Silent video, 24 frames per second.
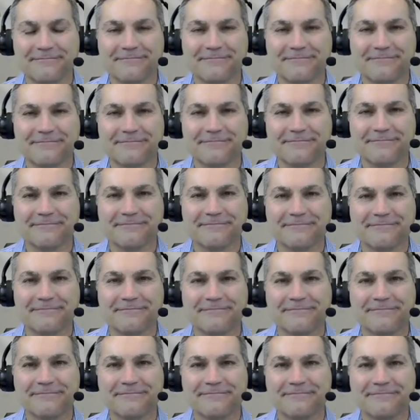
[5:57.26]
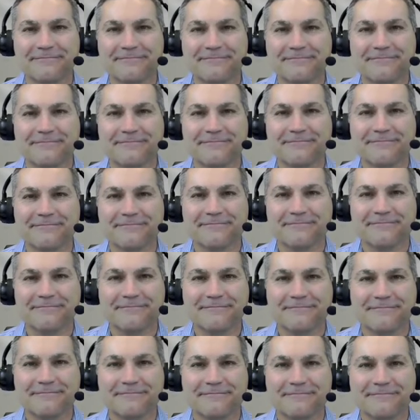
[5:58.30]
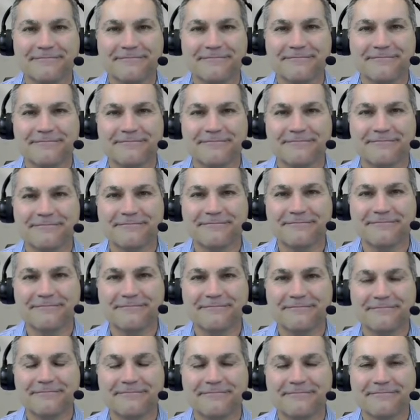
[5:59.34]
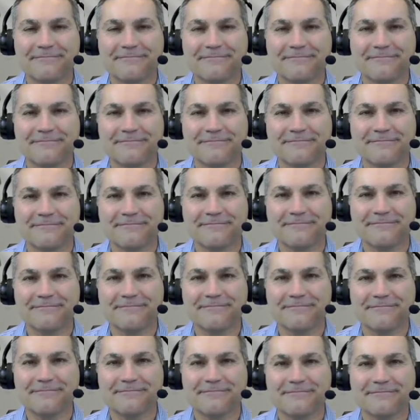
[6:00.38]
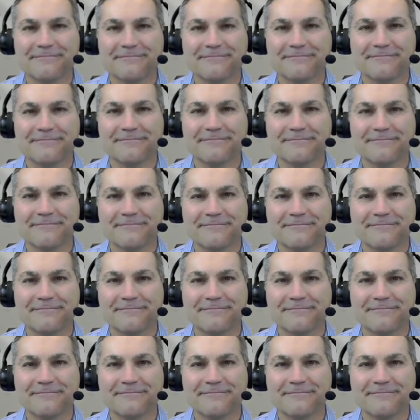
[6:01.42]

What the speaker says: This person isn't speaking.